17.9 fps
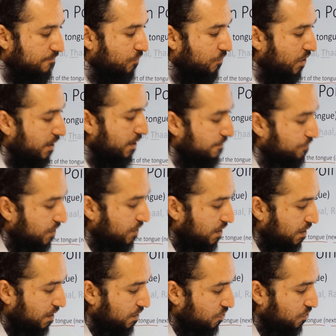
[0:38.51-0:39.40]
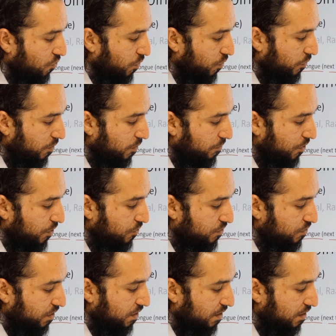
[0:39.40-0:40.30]
Okay, so we will be
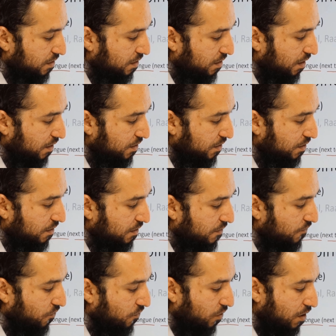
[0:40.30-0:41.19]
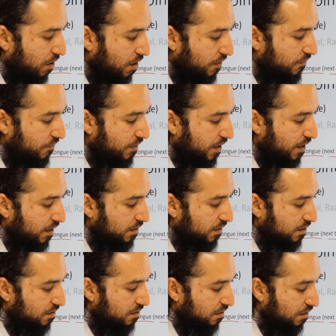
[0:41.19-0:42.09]
using this side for Qaaf and
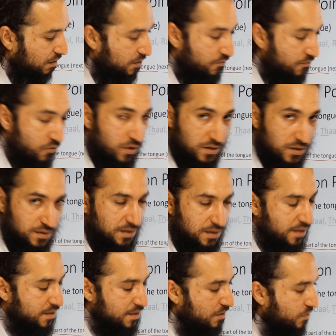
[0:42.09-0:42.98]
this side for another letter,